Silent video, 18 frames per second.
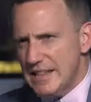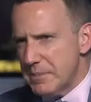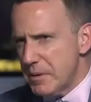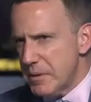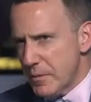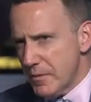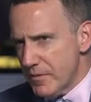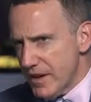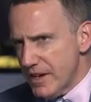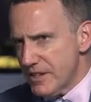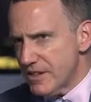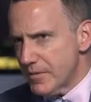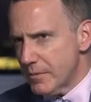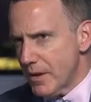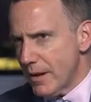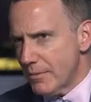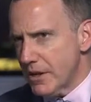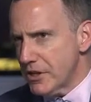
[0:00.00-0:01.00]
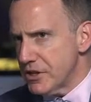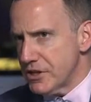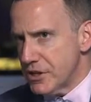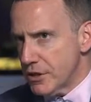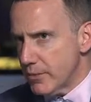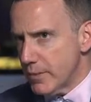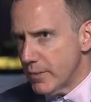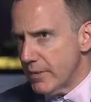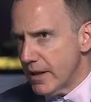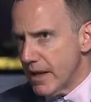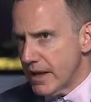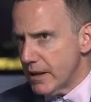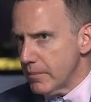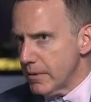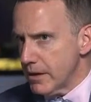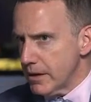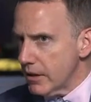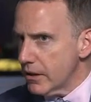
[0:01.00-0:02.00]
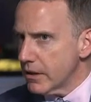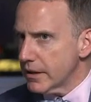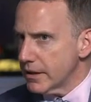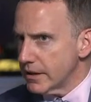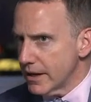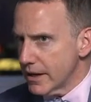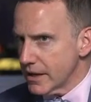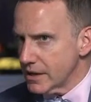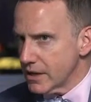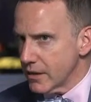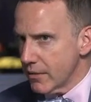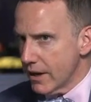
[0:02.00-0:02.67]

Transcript: It's been a pervasive problem, not just in urban planning, but in architecture.